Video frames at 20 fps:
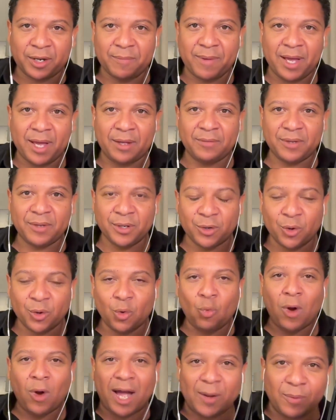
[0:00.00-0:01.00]
about,
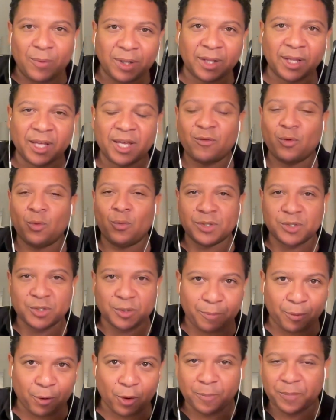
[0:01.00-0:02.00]
why we live and what's
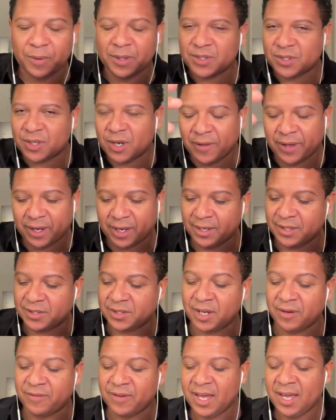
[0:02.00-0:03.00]
the purpose and all that kind of
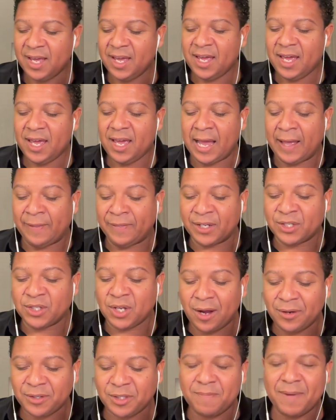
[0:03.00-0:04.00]
stuff. And they
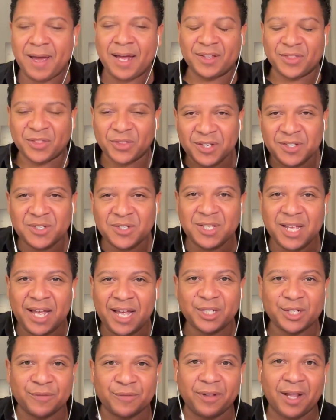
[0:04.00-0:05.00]
talked about, at this
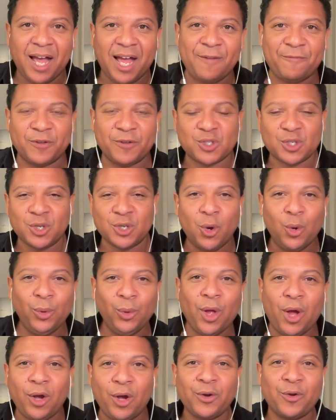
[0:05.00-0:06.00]
stage of life, it's no
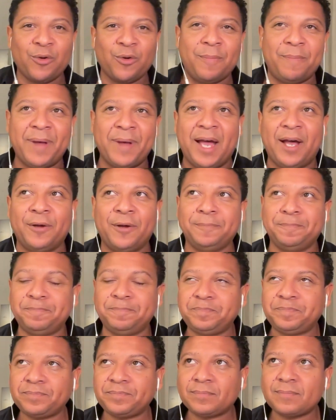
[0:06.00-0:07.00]
longer about,
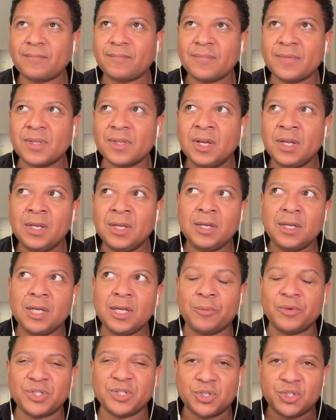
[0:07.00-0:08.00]

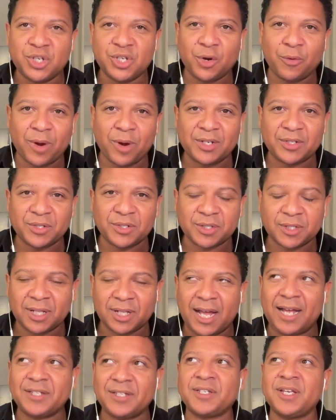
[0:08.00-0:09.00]
it was a generations
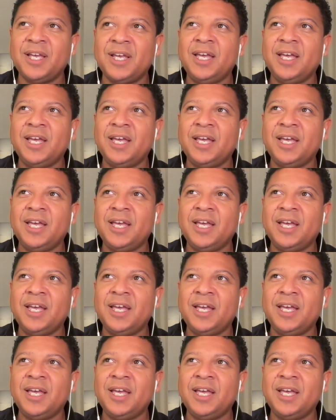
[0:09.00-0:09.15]
class.